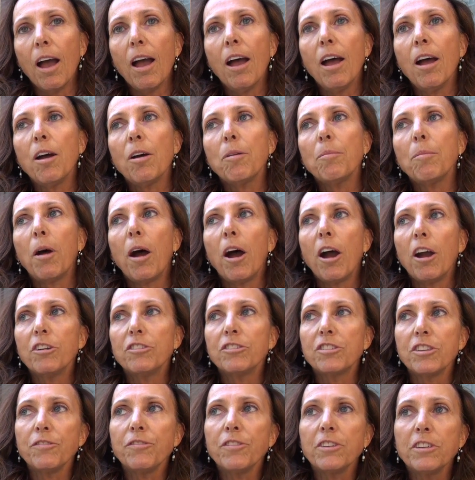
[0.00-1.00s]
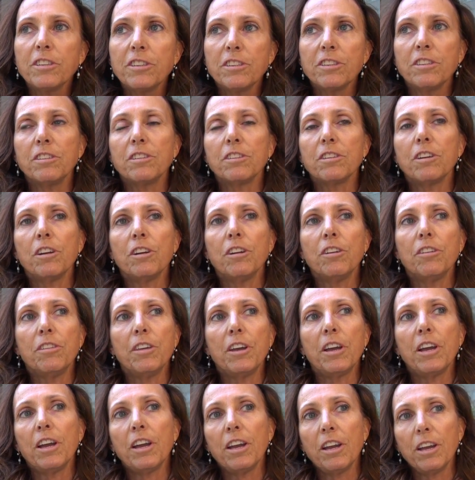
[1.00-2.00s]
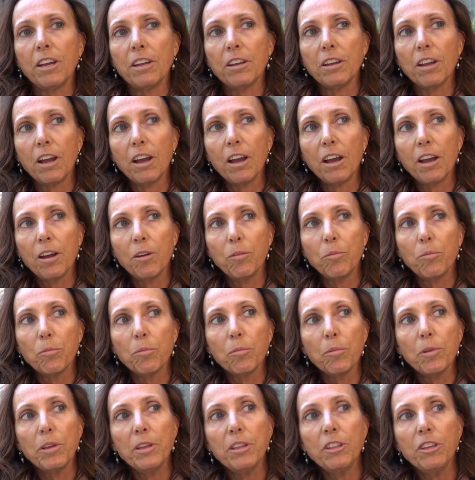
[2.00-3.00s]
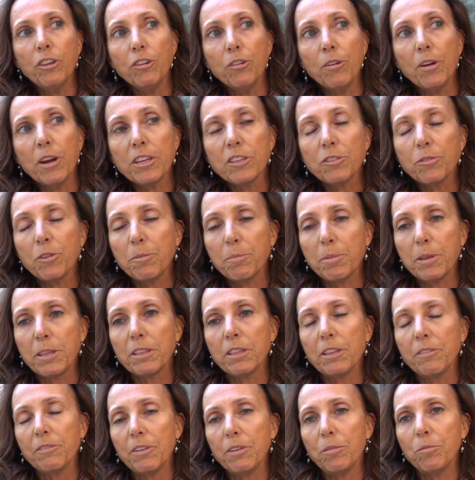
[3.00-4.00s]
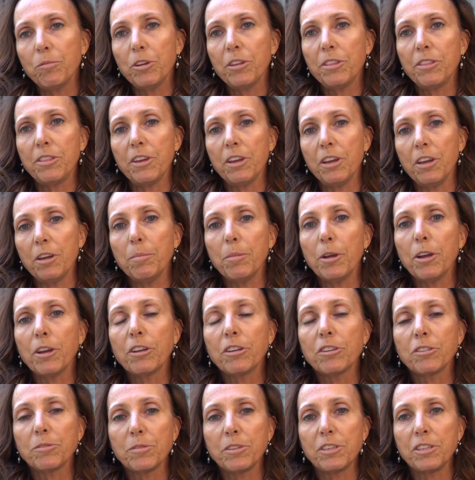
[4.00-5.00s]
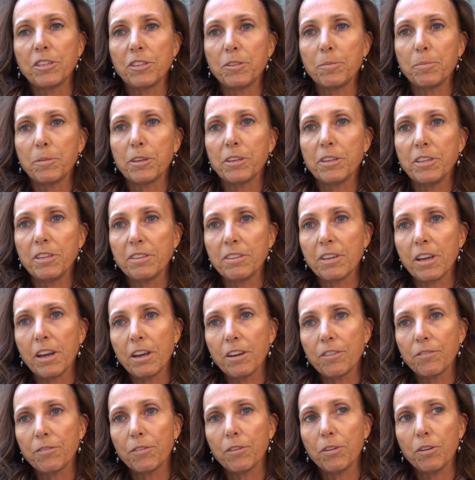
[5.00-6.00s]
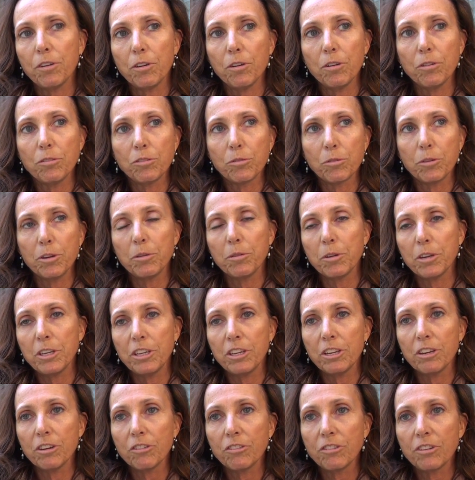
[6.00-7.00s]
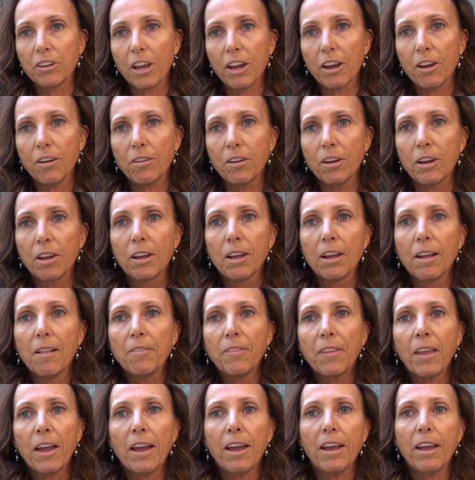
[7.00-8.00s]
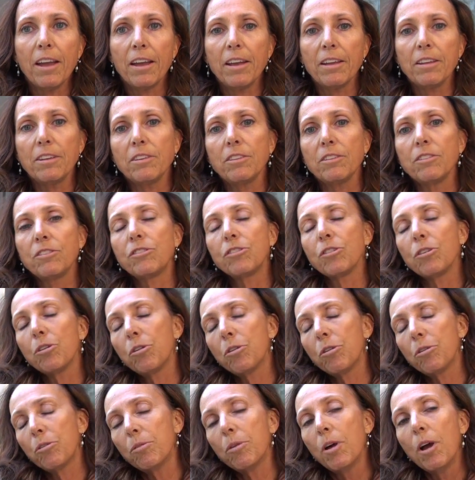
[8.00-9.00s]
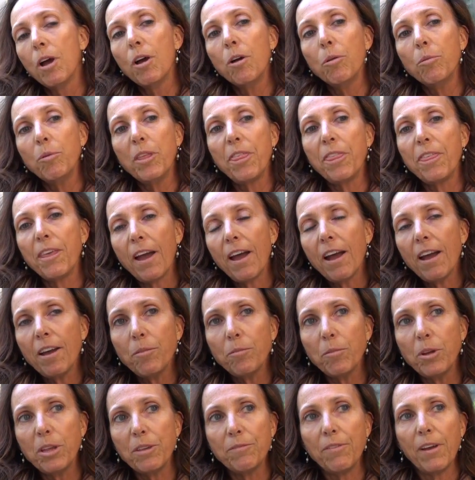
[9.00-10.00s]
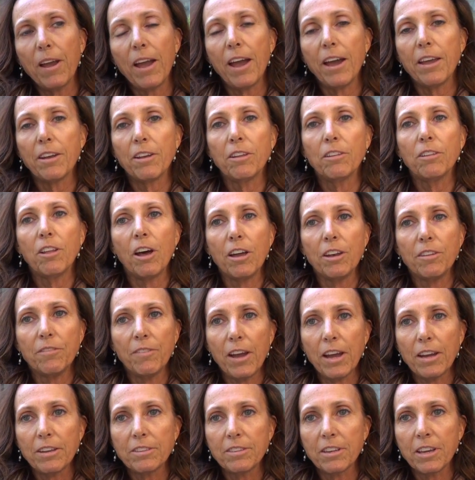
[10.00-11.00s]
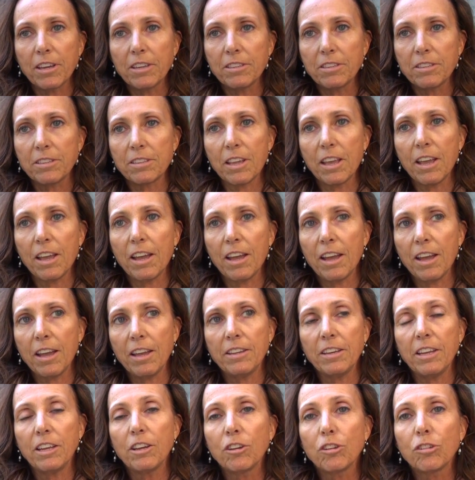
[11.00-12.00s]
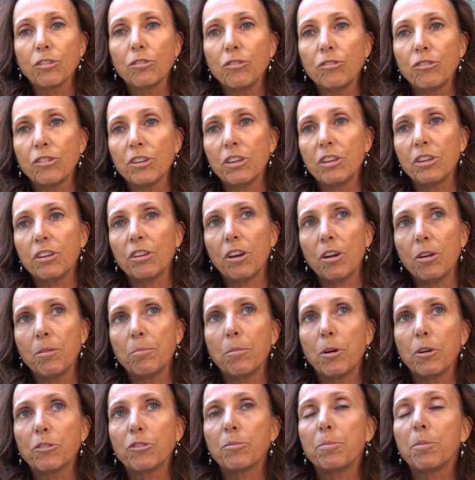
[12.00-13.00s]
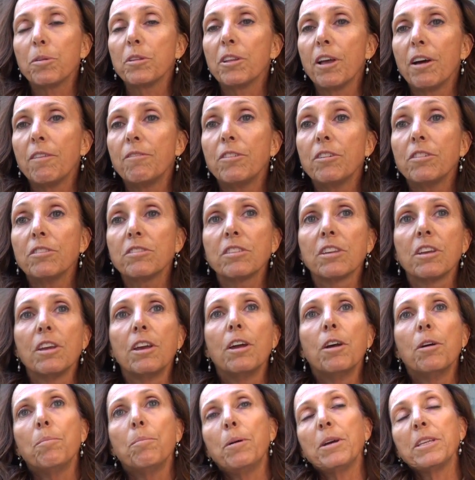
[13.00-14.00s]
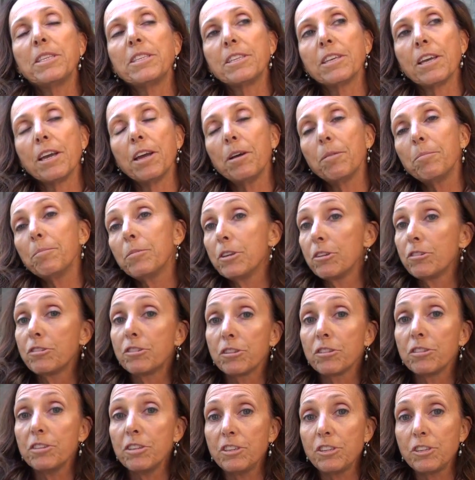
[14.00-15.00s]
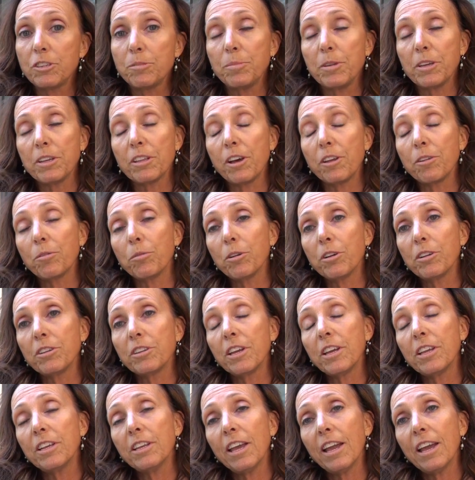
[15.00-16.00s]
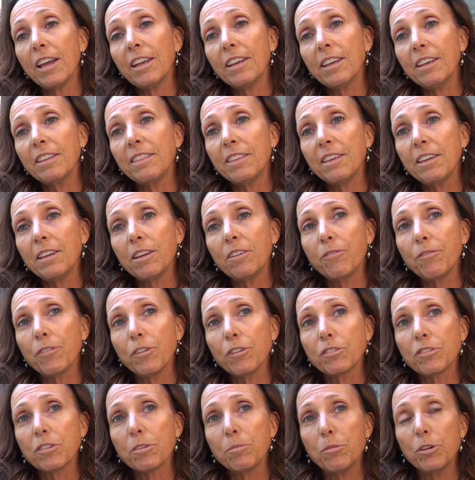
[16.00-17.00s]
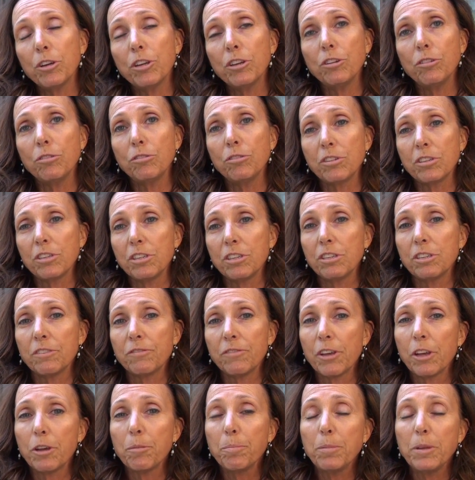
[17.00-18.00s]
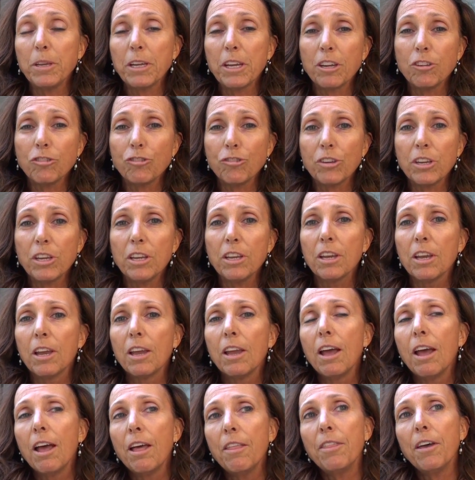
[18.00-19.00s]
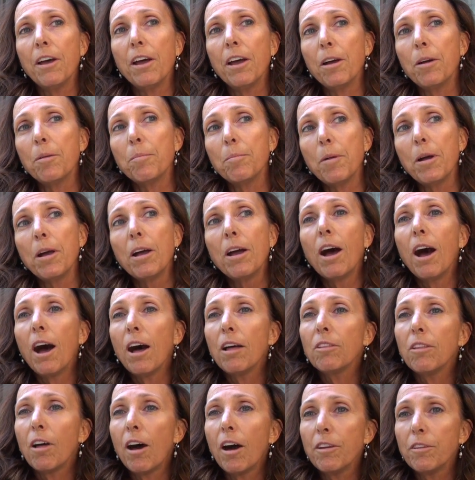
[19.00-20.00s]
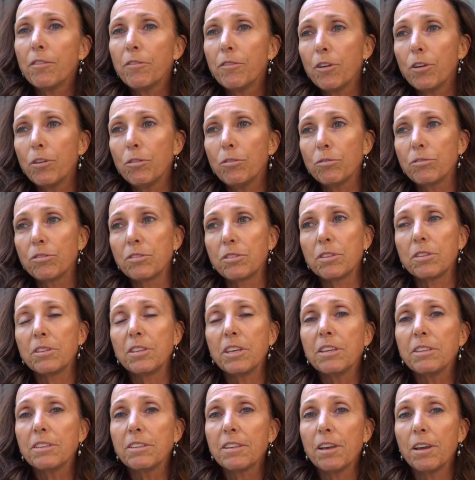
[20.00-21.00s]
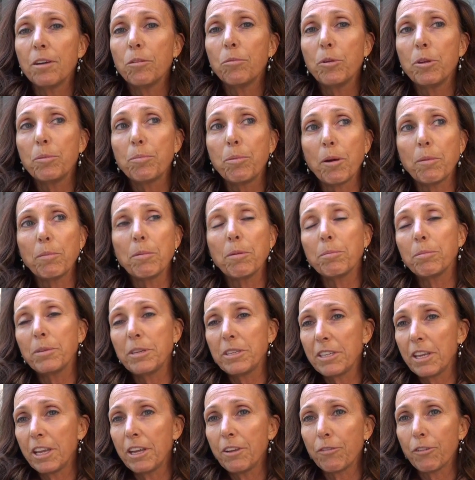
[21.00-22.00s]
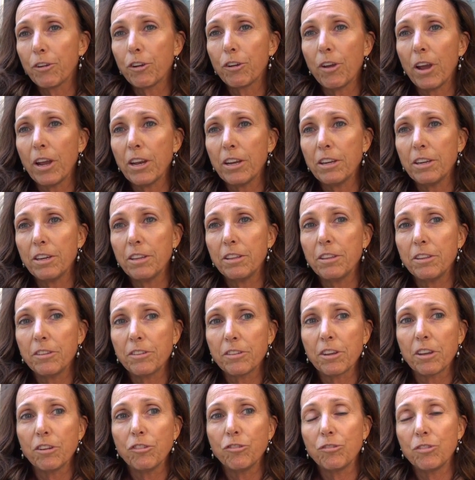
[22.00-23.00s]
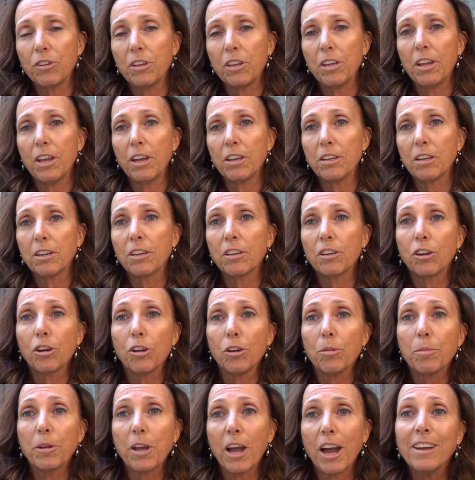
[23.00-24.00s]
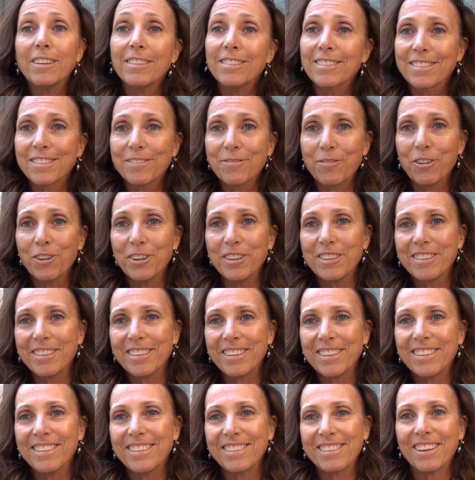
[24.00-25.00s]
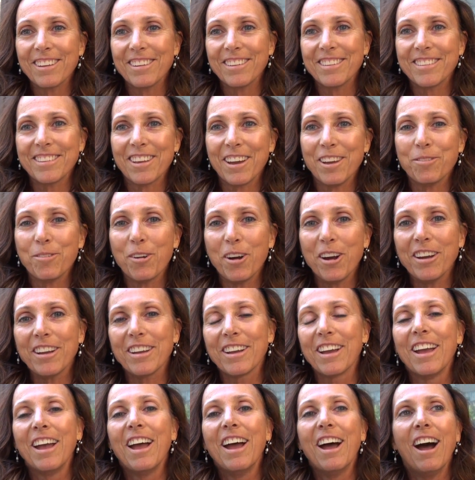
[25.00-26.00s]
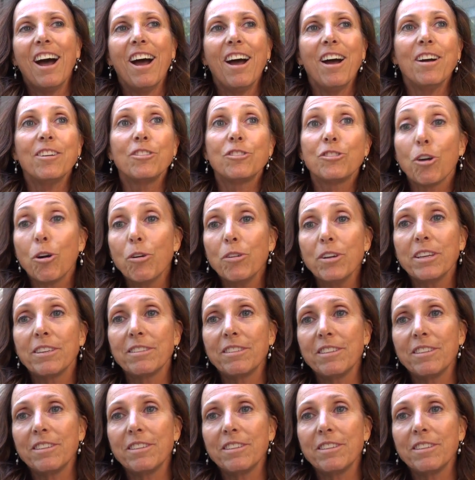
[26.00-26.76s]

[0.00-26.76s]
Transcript: Um, our differences are that uh, in the US we've been living with the Americans with Disabilities Act for 21 years now. And so with that, we've had a lot of access and inclusion on multiple levels, but um, there still needs to be a lot of work done. And I think for someone who's in a developing country, the, a lot of those things that we probably take for granted in this country, uh, curb cuts, for instance, on a sidewalk, uh, don't